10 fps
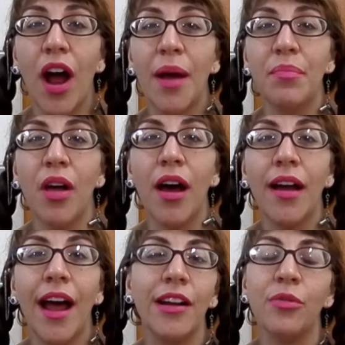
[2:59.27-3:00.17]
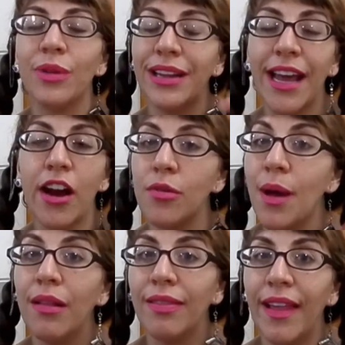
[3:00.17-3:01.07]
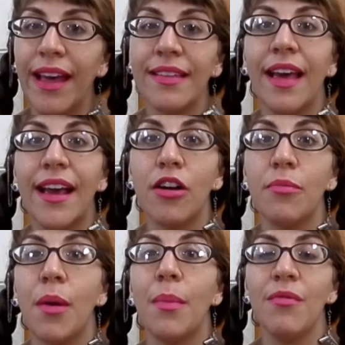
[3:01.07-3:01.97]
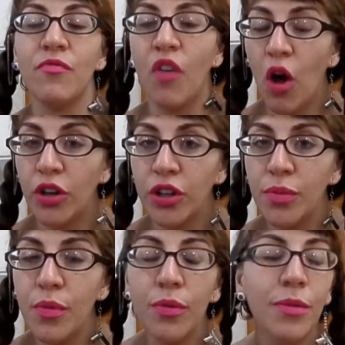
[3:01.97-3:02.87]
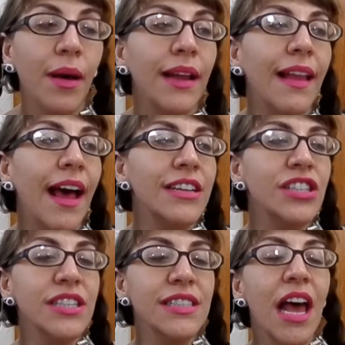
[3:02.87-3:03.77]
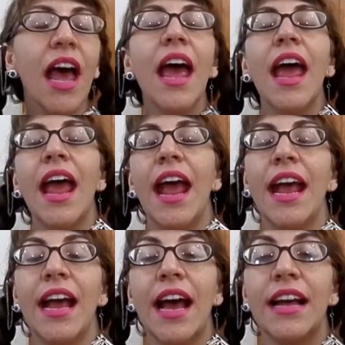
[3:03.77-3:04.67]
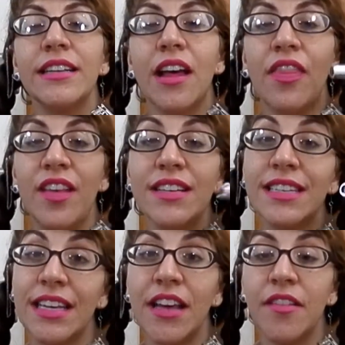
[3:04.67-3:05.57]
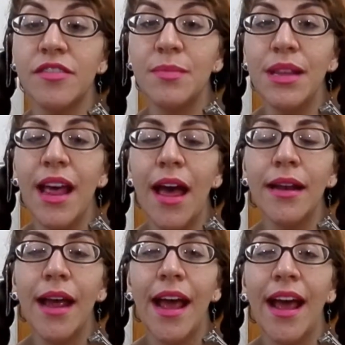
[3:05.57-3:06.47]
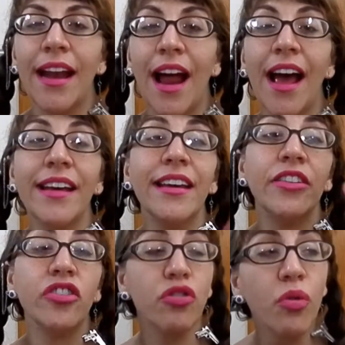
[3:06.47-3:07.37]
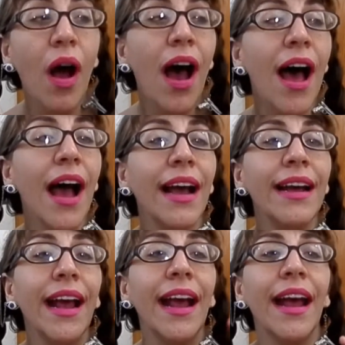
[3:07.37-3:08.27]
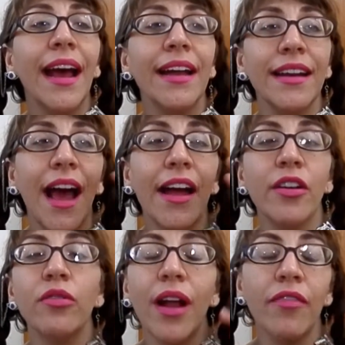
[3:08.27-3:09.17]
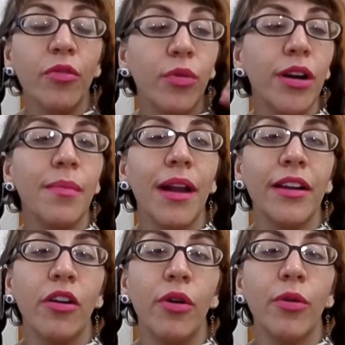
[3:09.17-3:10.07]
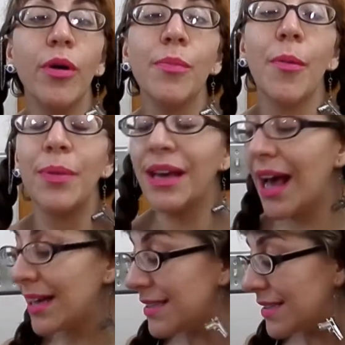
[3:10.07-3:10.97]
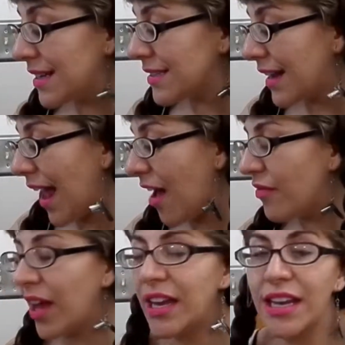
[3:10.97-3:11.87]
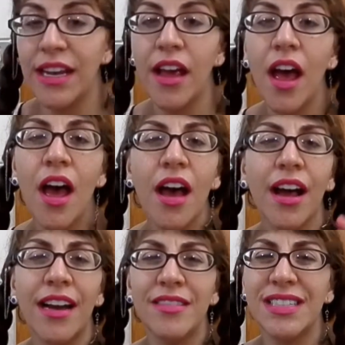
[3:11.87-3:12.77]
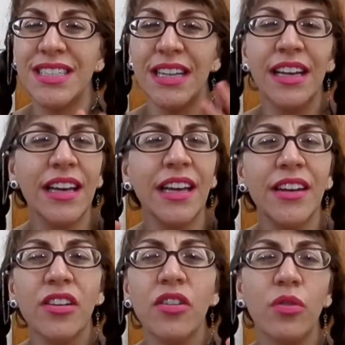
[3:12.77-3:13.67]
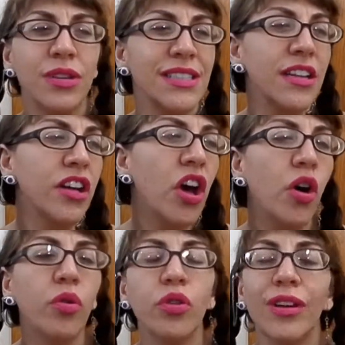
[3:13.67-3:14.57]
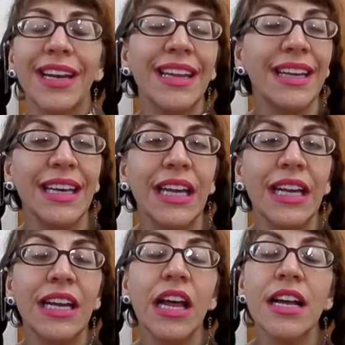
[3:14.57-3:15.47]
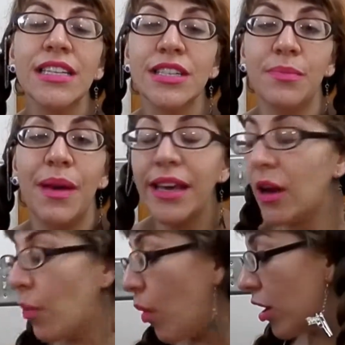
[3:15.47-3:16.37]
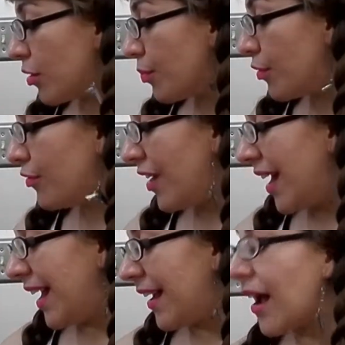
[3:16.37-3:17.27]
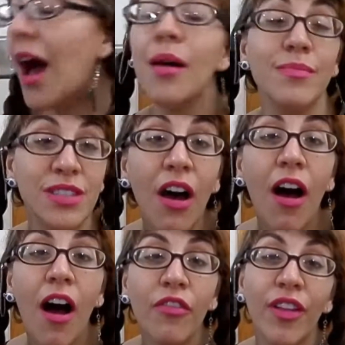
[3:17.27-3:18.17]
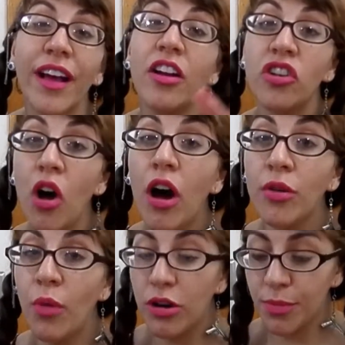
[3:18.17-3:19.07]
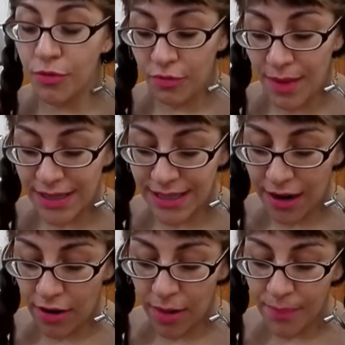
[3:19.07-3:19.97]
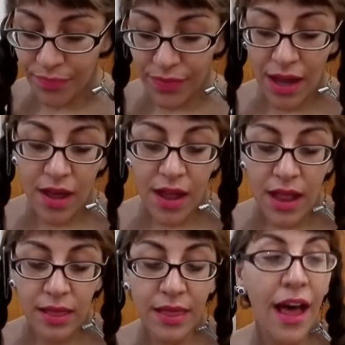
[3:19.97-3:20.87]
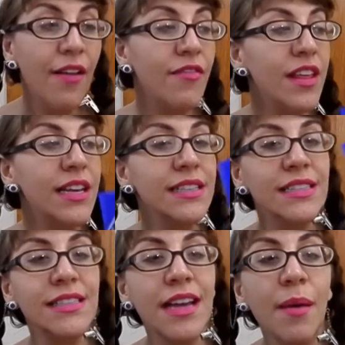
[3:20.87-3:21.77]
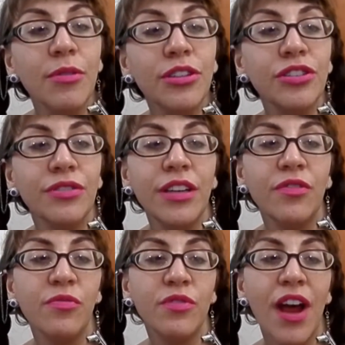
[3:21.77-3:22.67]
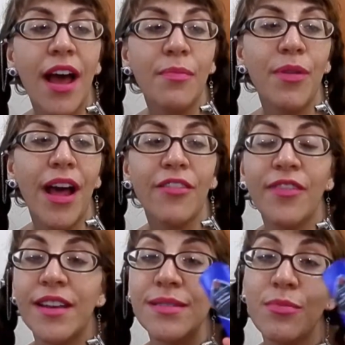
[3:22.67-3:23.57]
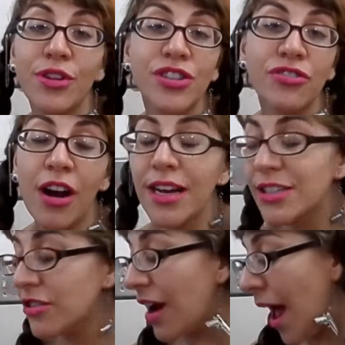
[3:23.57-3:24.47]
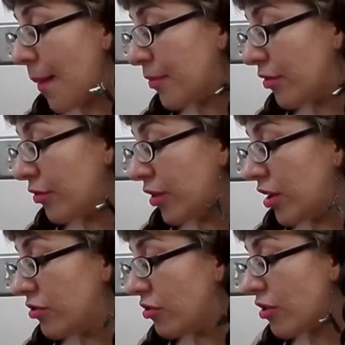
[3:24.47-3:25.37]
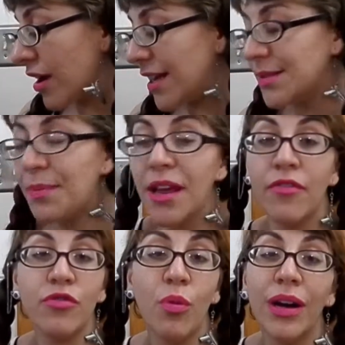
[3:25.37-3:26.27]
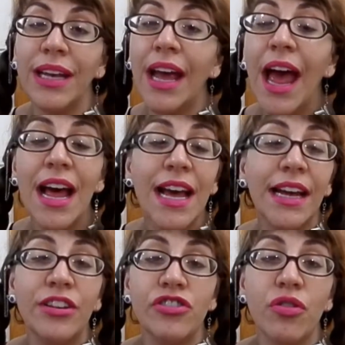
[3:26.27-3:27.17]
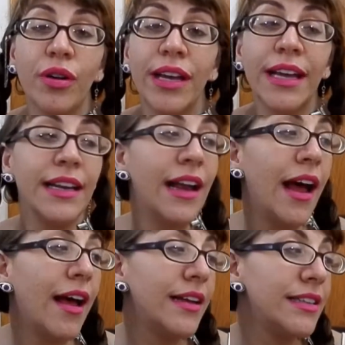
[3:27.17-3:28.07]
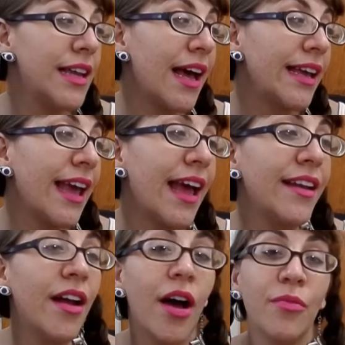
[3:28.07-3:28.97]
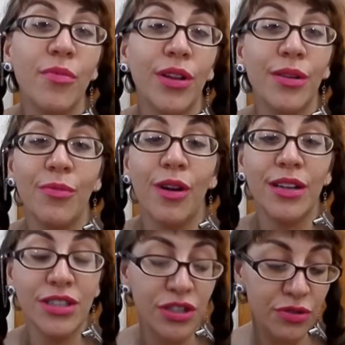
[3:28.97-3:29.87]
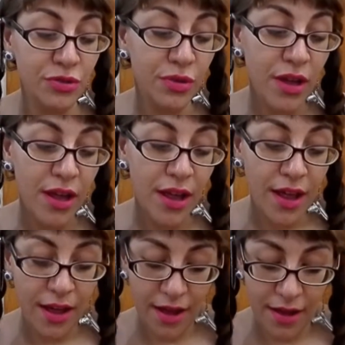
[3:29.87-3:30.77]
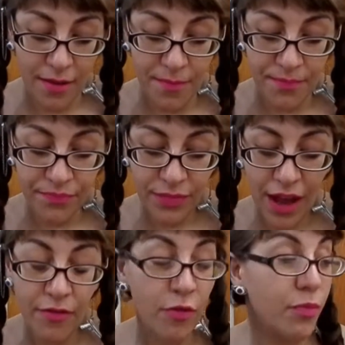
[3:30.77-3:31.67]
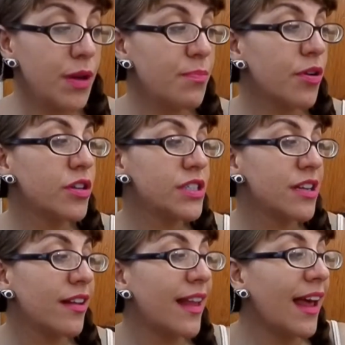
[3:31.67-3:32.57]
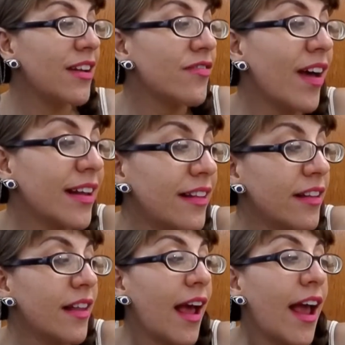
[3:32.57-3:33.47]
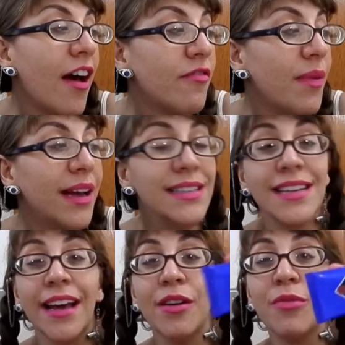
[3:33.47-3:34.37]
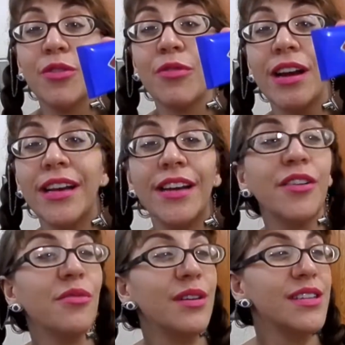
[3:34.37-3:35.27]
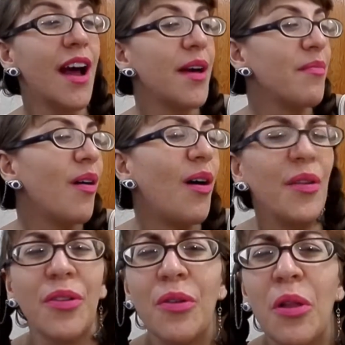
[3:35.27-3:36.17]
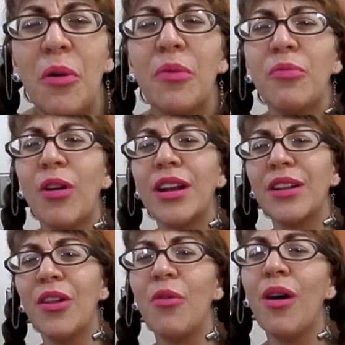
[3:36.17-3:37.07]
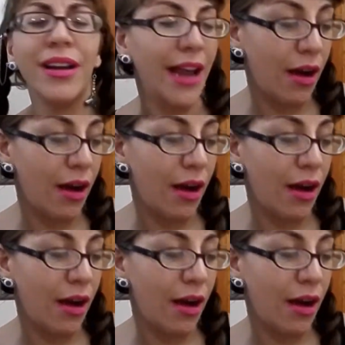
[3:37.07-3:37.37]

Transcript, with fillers: I'm not, I don't really care about length. I about my volume with my lashes and this gives me that and I can cry and I don't have to worry about it going away but because it doesn't have any kind of silicon or silicone or anything in it to make it waterproof it comes off like a non-waterproof mascara love this double duty Jack Black face moisturizer absolutely adore SPF 20 enjoy it and again I really want to um, I have a repurchase on that. In fact, that's I have my second one right here, which I'm also low, running low on.